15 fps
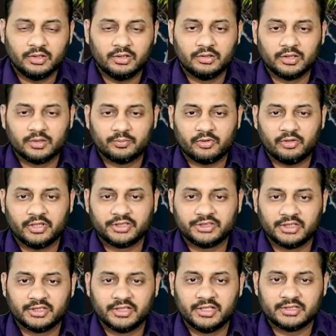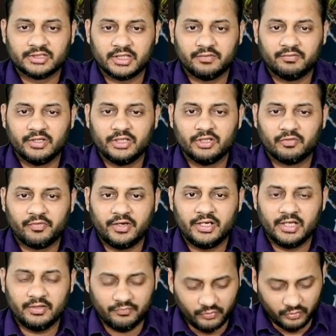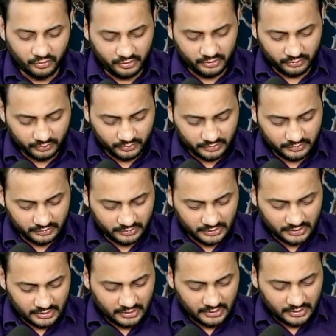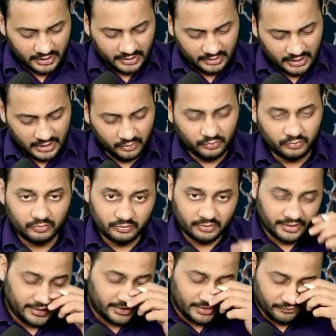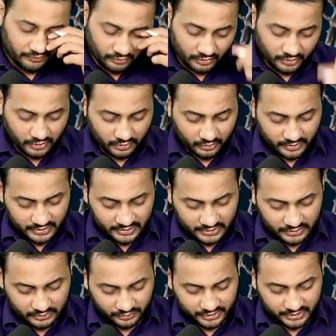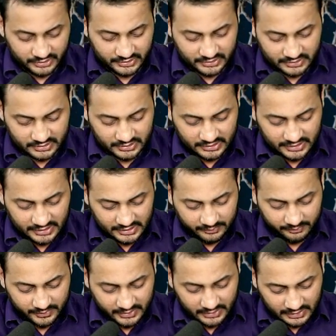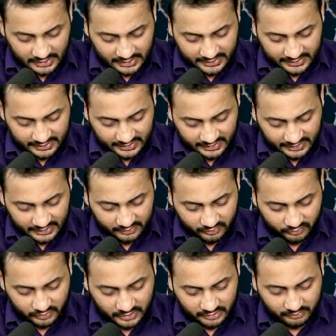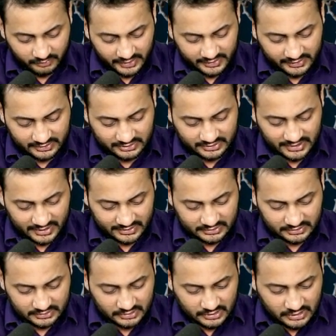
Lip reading: The product generates a revenue of 84 crore. And now 84 crore in this question is EBIT 1 minus tax.